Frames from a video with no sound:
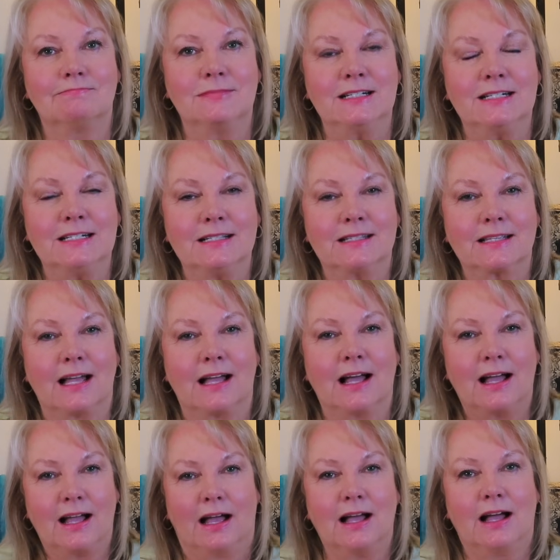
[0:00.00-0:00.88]
needs a
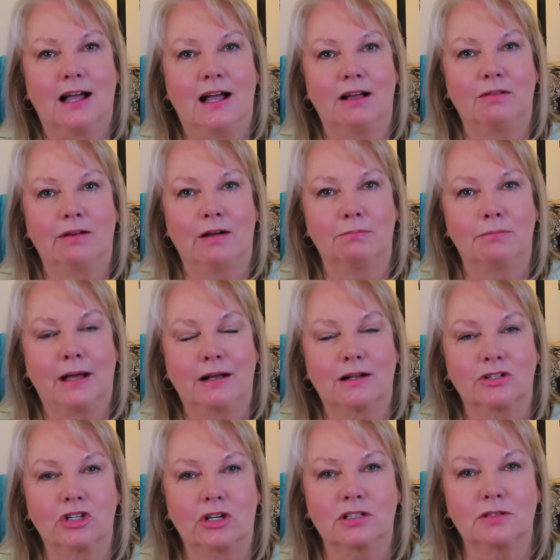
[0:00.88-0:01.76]
high round
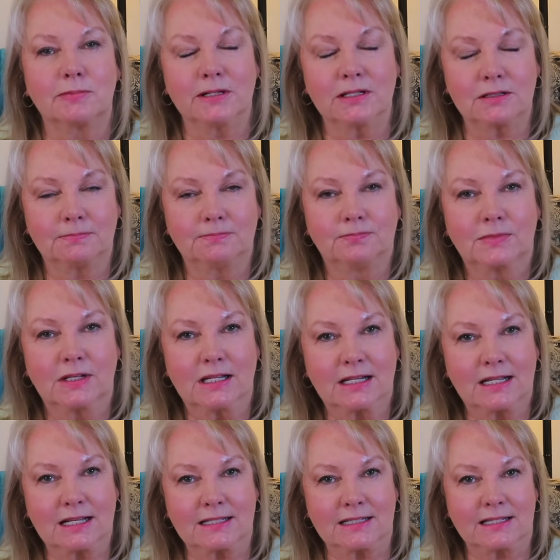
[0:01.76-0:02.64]
back adjustment
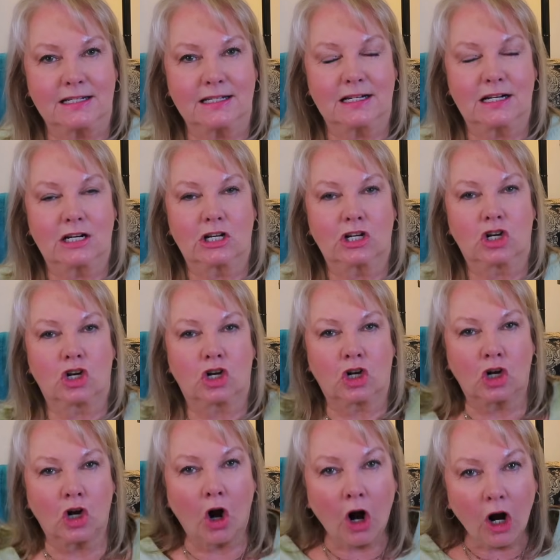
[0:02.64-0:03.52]
because it
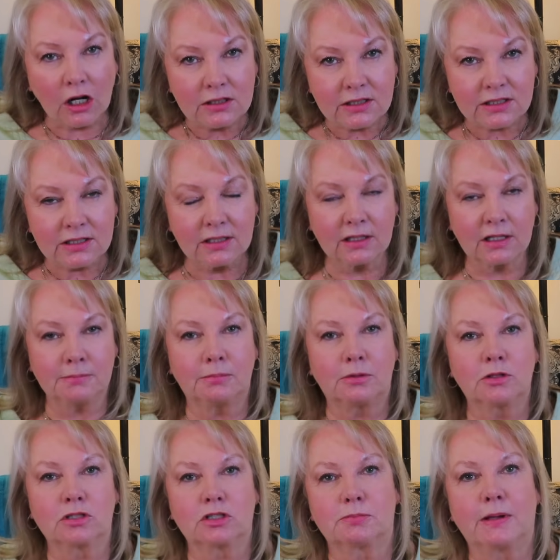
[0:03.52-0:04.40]
constantly
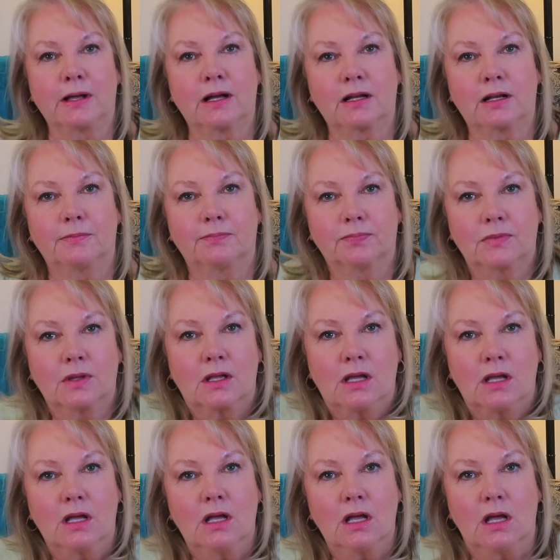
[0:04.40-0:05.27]
pulls back.
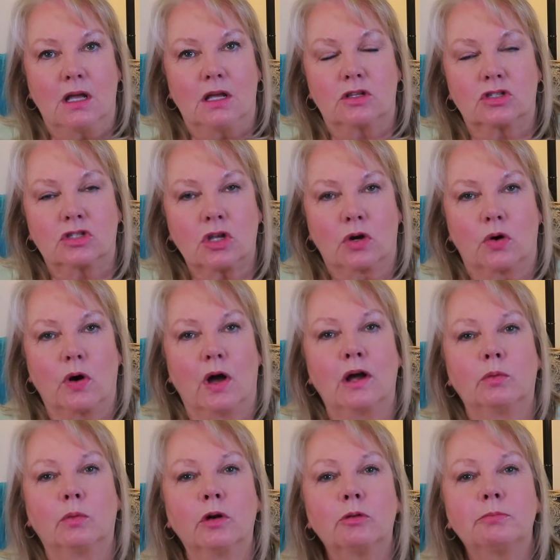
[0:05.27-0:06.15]
So
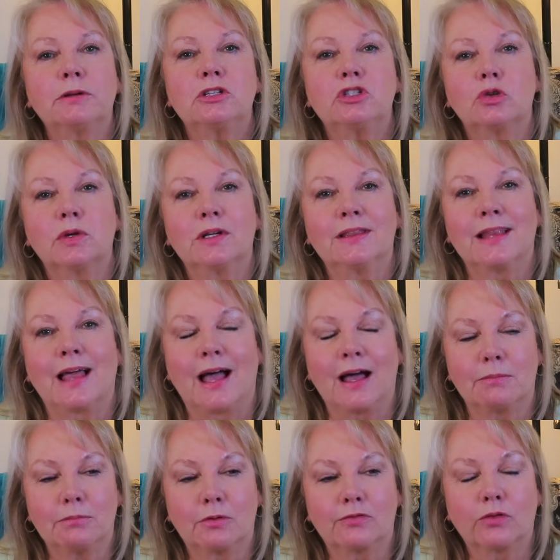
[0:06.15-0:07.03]
I will be doing
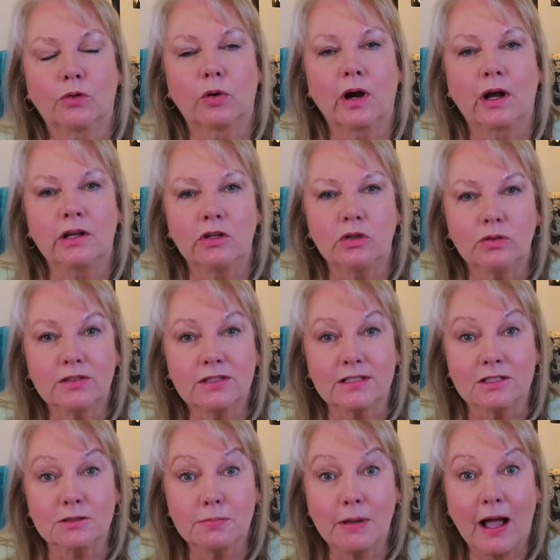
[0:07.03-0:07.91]
that before I use
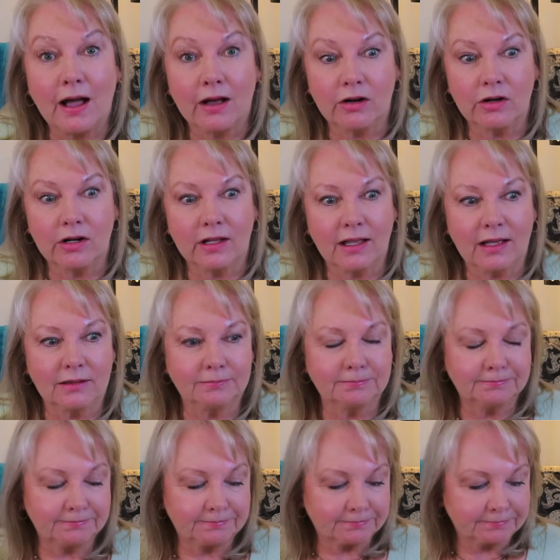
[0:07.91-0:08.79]
this pattern again.